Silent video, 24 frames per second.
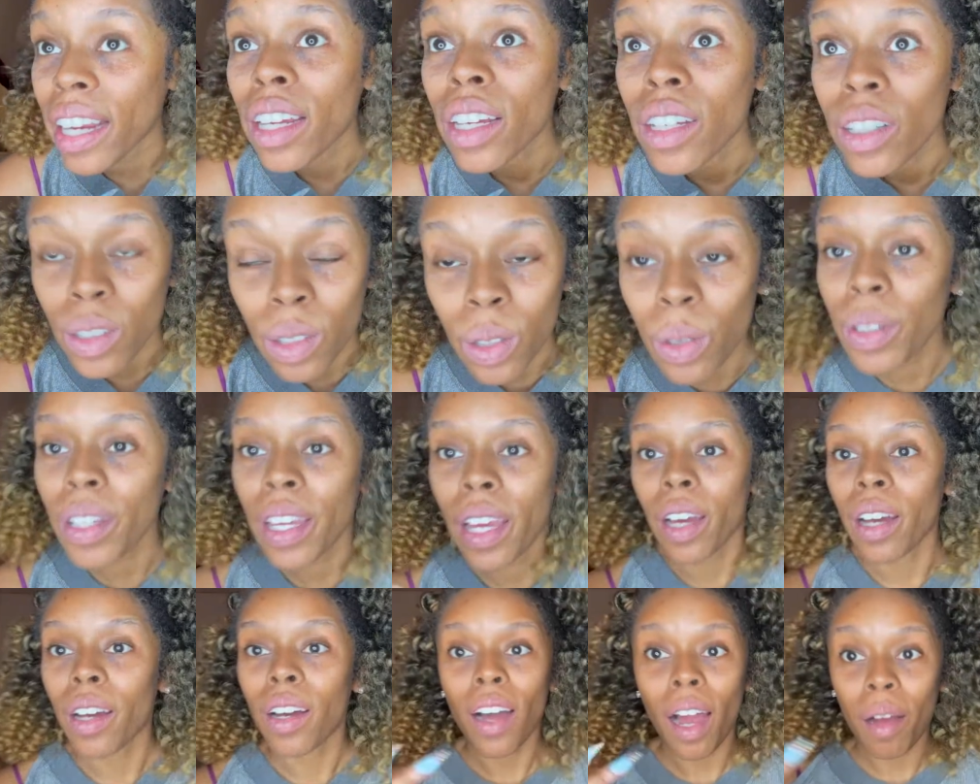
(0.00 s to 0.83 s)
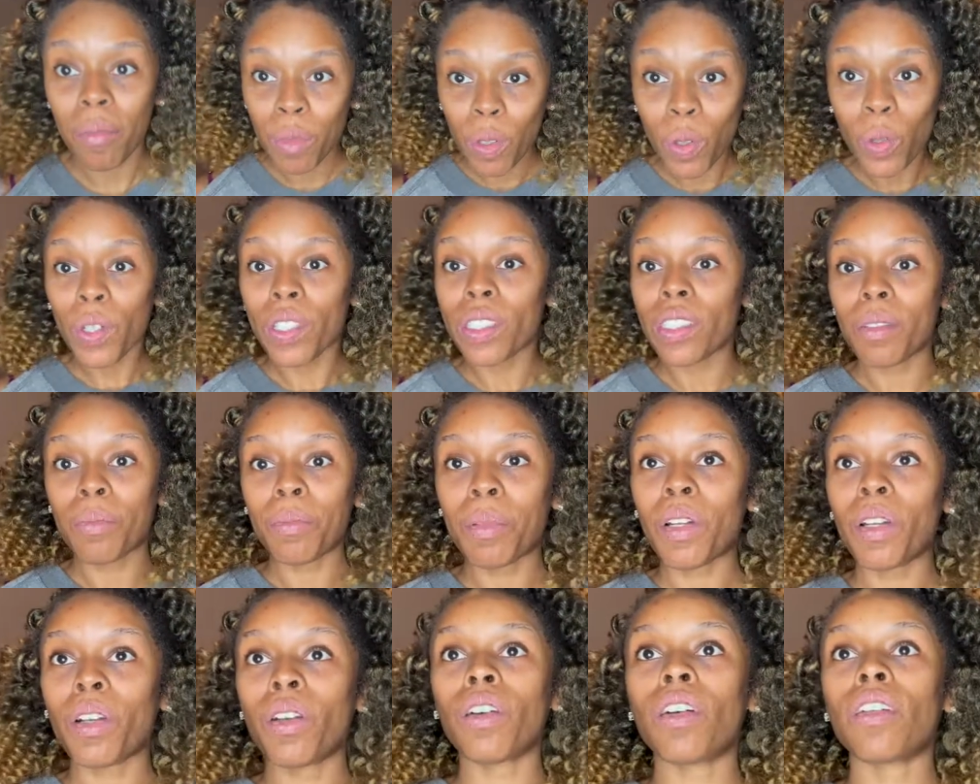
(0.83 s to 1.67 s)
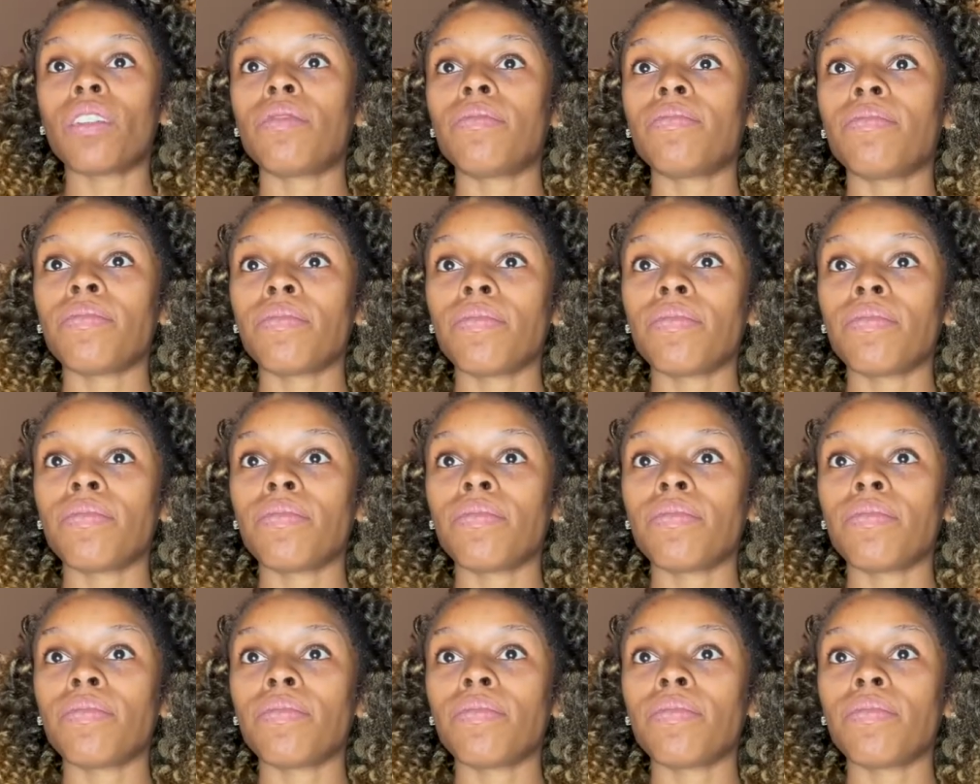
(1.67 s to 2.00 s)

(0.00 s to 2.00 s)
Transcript: So yeah, I'm going to put on